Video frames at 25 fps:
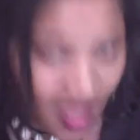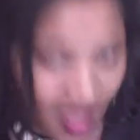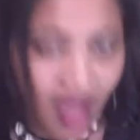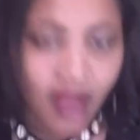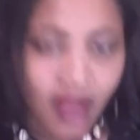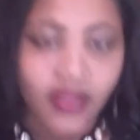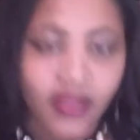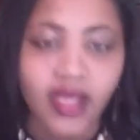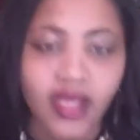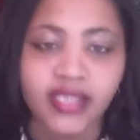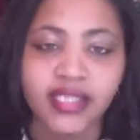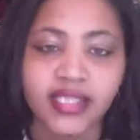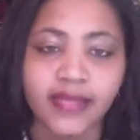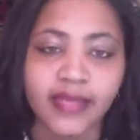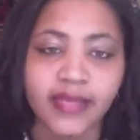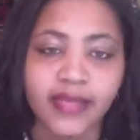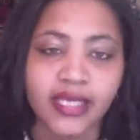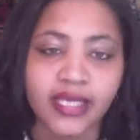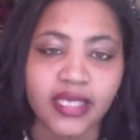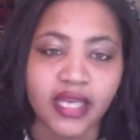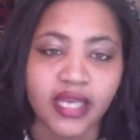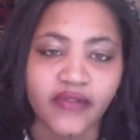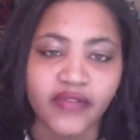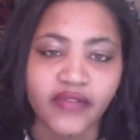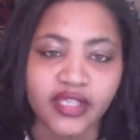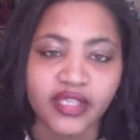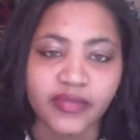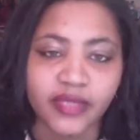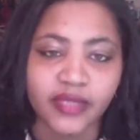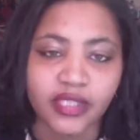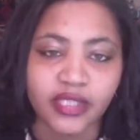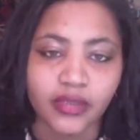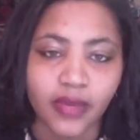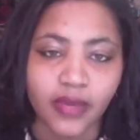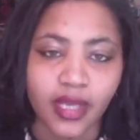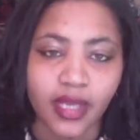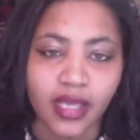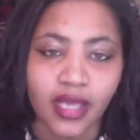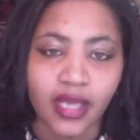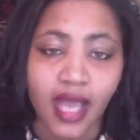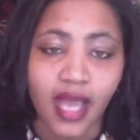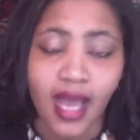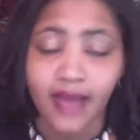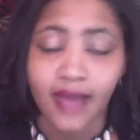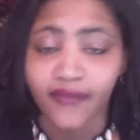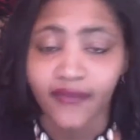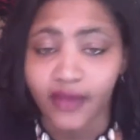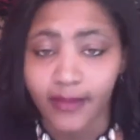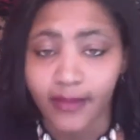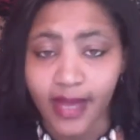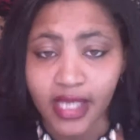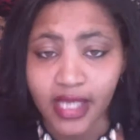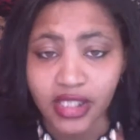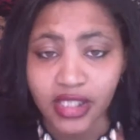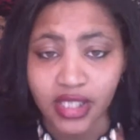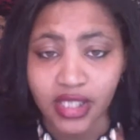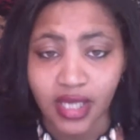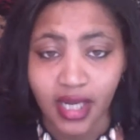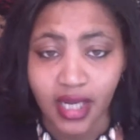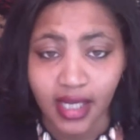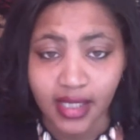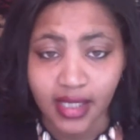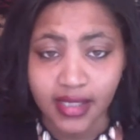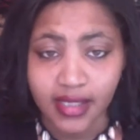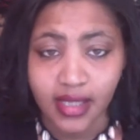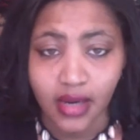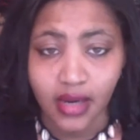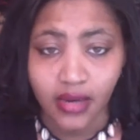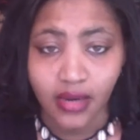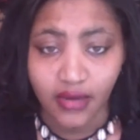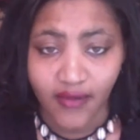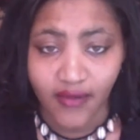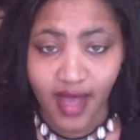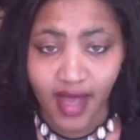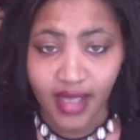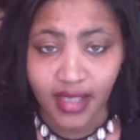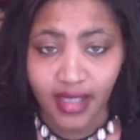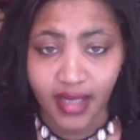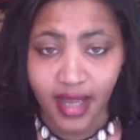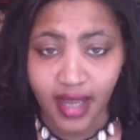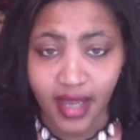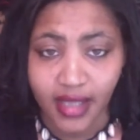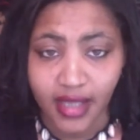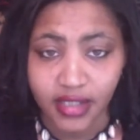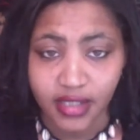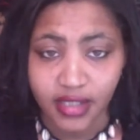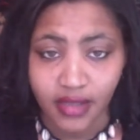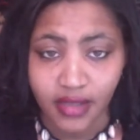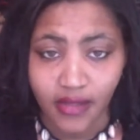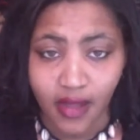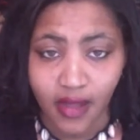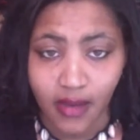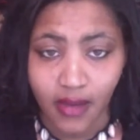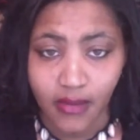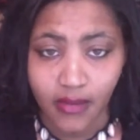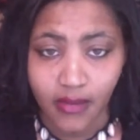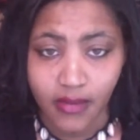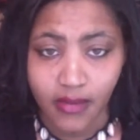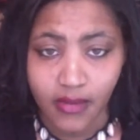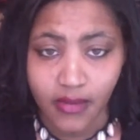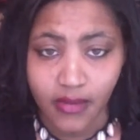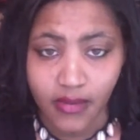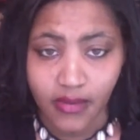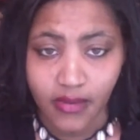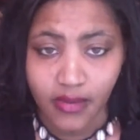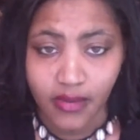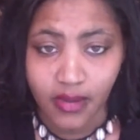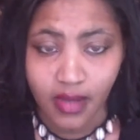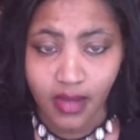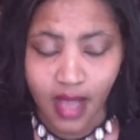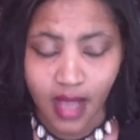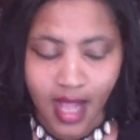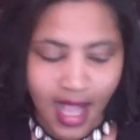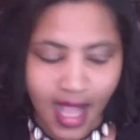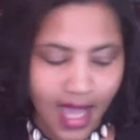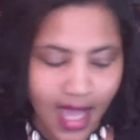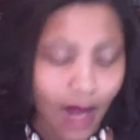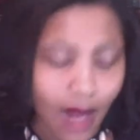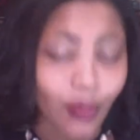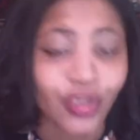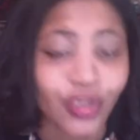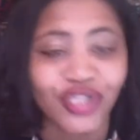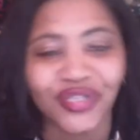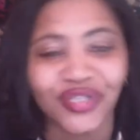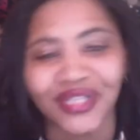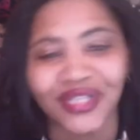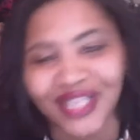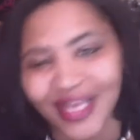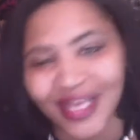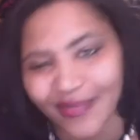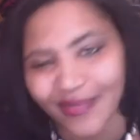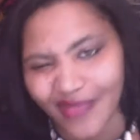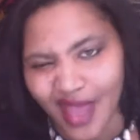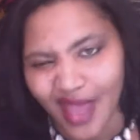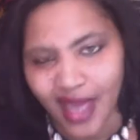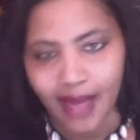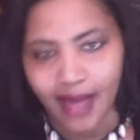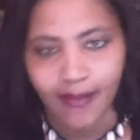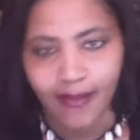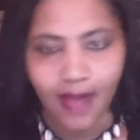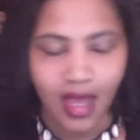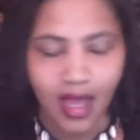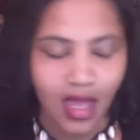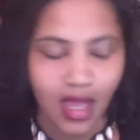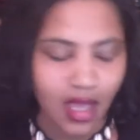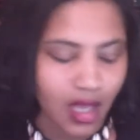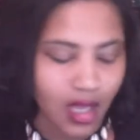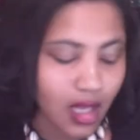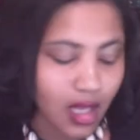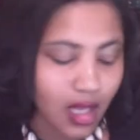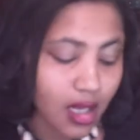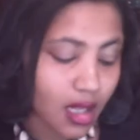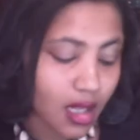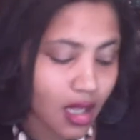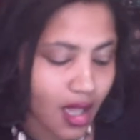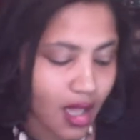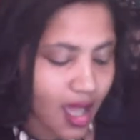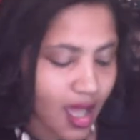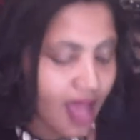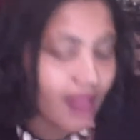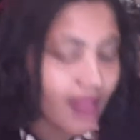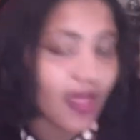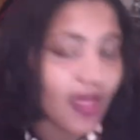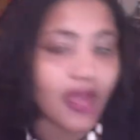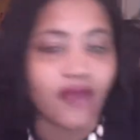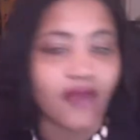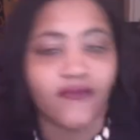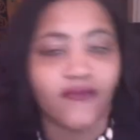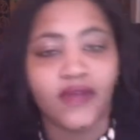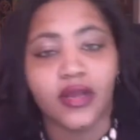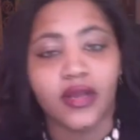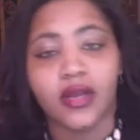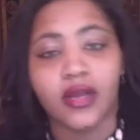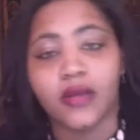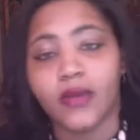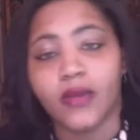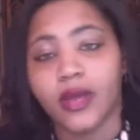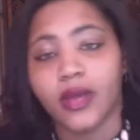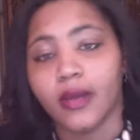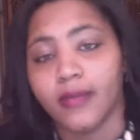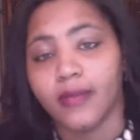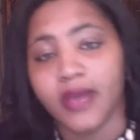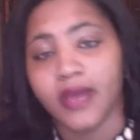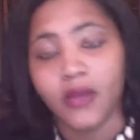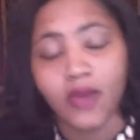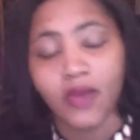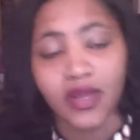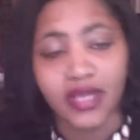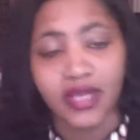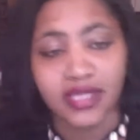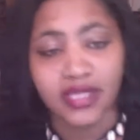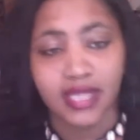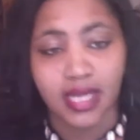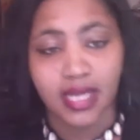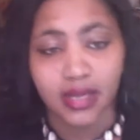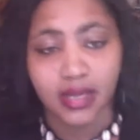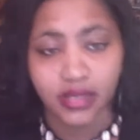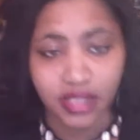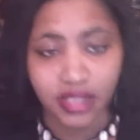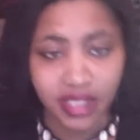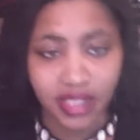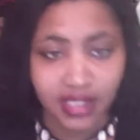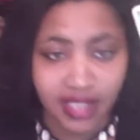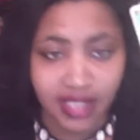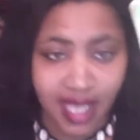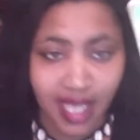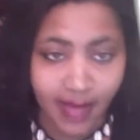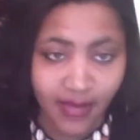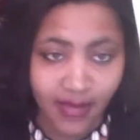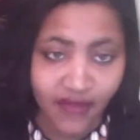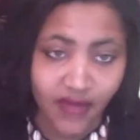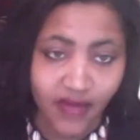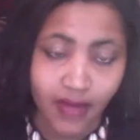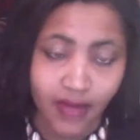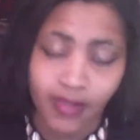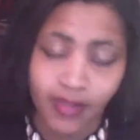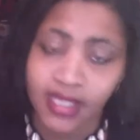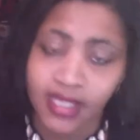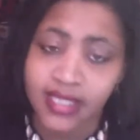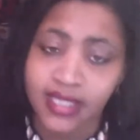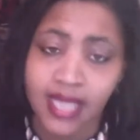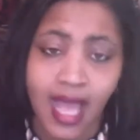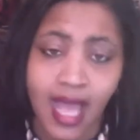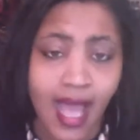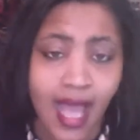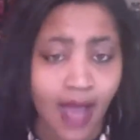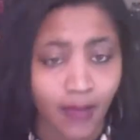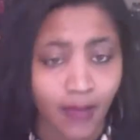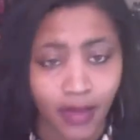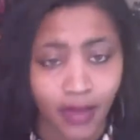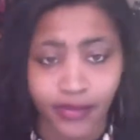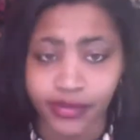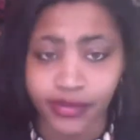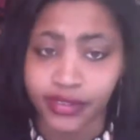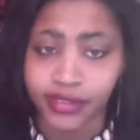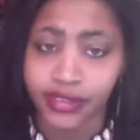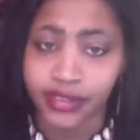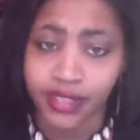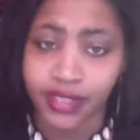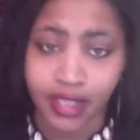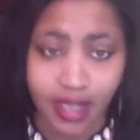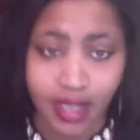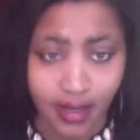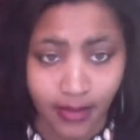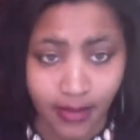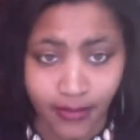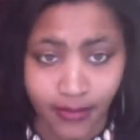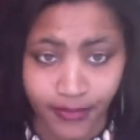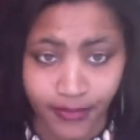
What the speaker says: There's a big difference between confirmation and external validation, though. And I want you to keep that in mind. And that could very well be where this energy is coming from, because I want to know.